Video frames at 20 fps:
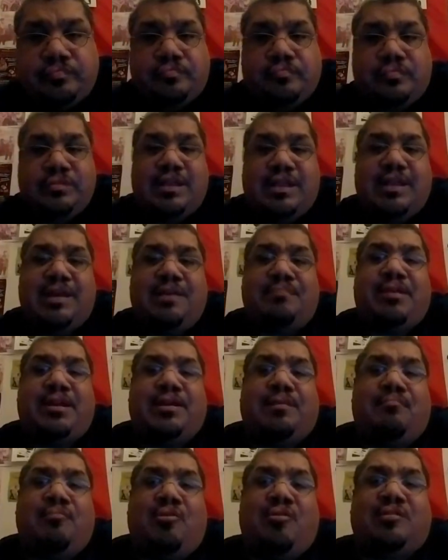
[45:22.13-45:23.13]
Yeah,
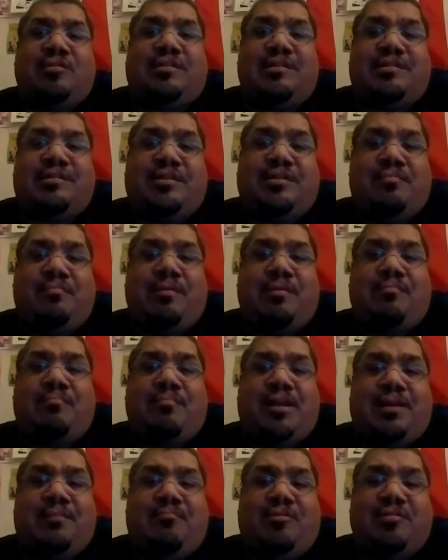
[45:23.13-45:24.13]
Miramontes. You remember
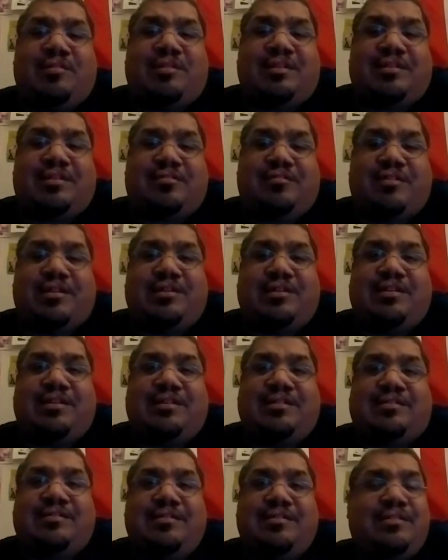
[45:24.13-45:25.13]
Miramontes
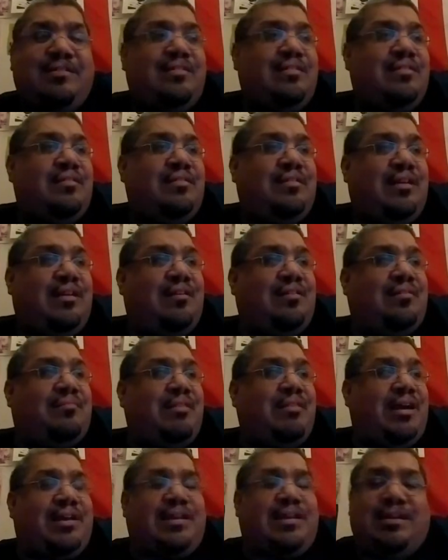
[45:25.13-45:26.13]
shortcuts? That was
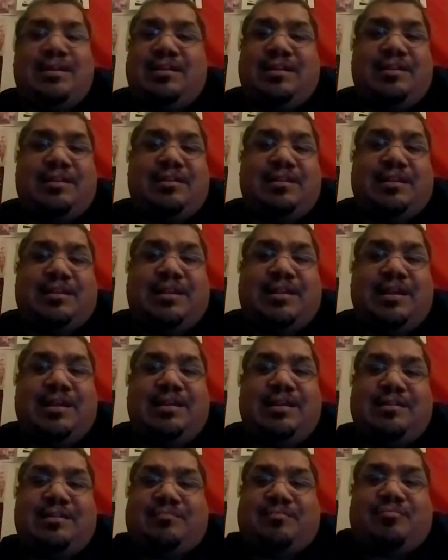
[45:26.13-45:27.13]
back in the
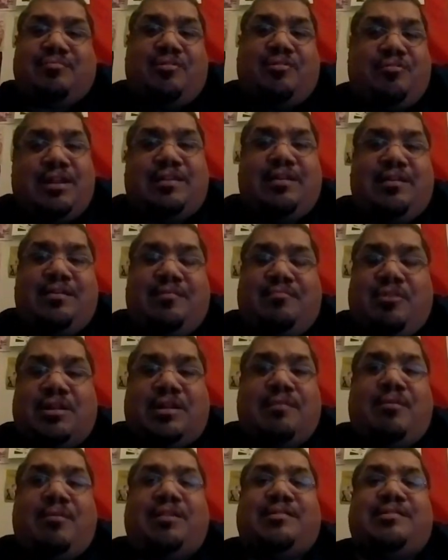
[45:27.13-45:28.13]
days, bro. Right there
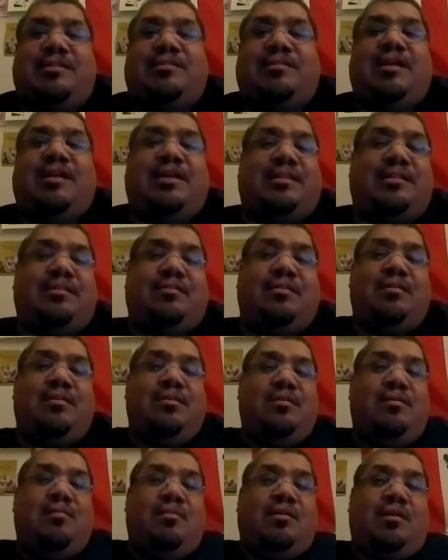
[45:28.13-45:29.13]
by like
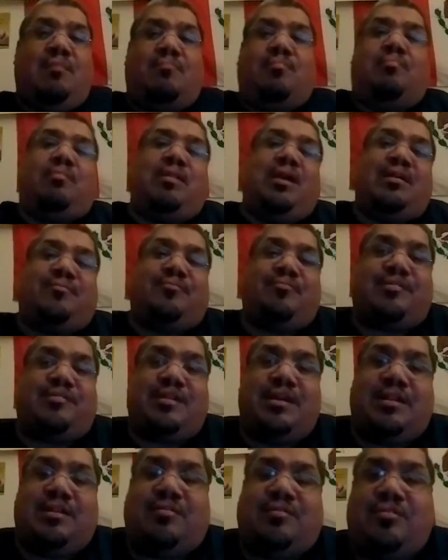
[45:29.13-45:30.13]
a couple blocks from
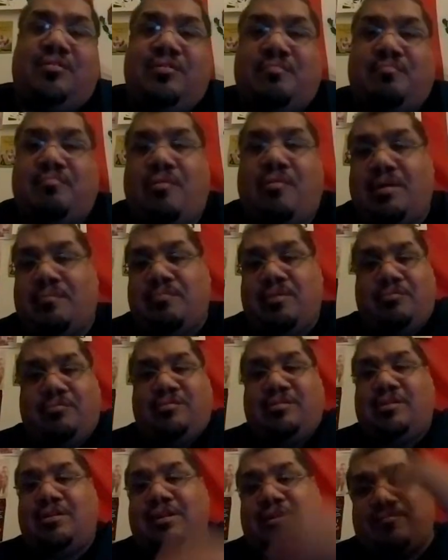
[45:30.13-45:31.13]
San Antonio Park, but it
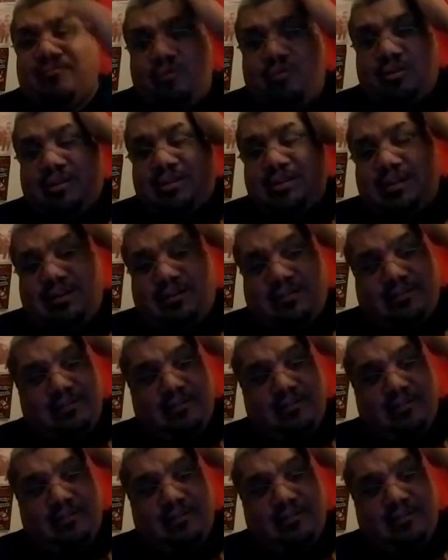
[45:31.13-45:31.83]
was on East 14th.